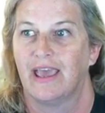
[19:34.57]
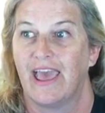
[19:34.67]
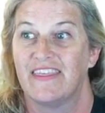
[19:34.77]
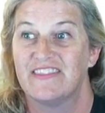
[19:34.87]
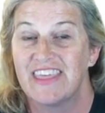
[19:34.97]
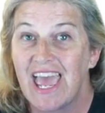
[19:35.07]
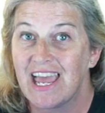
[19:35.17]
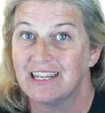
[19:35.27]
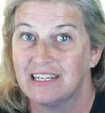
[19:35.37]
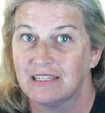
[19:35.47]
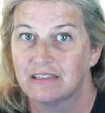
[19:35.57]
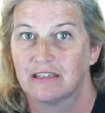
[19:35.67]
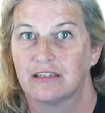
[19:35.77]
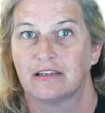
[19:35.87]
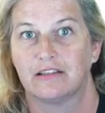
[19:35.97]
and then
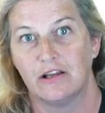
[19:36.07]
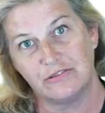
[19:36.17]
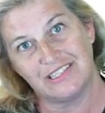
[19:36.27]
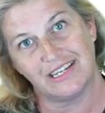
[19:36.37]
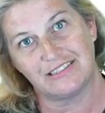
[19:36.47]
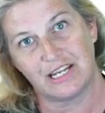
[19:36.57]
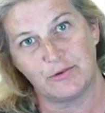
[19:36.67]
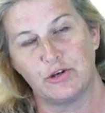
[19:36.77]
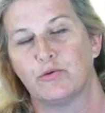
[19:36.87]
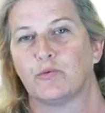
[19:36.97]
close ZXW,